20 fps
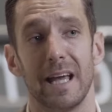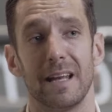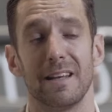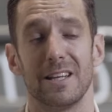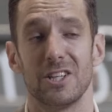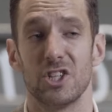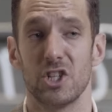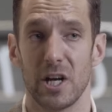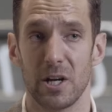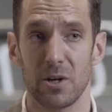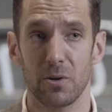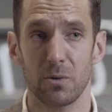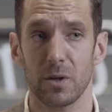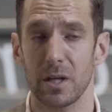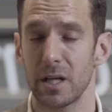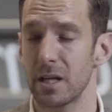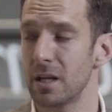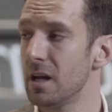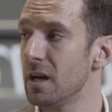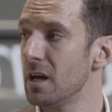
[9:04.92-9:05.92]
and
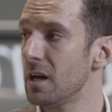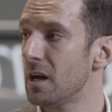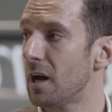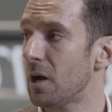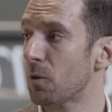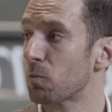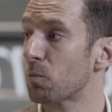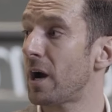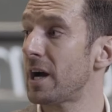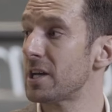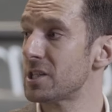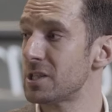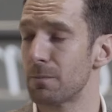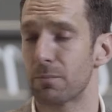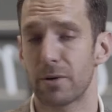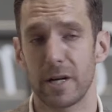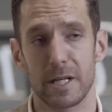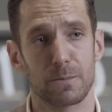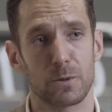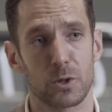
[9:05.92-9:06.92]
generally rising
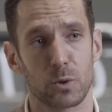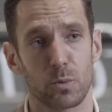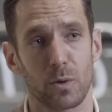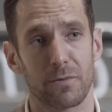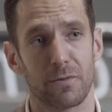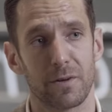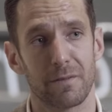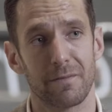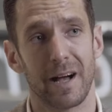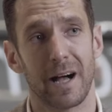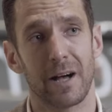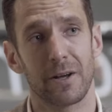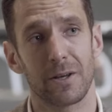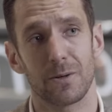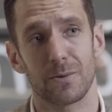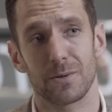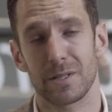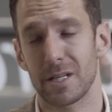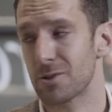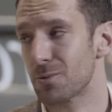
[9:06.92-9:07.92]
price per square foot
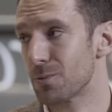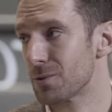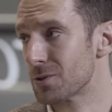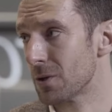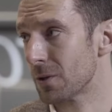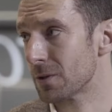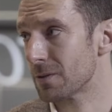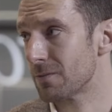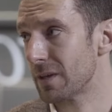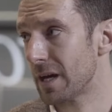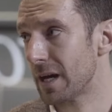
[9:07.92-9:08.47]
values as a result of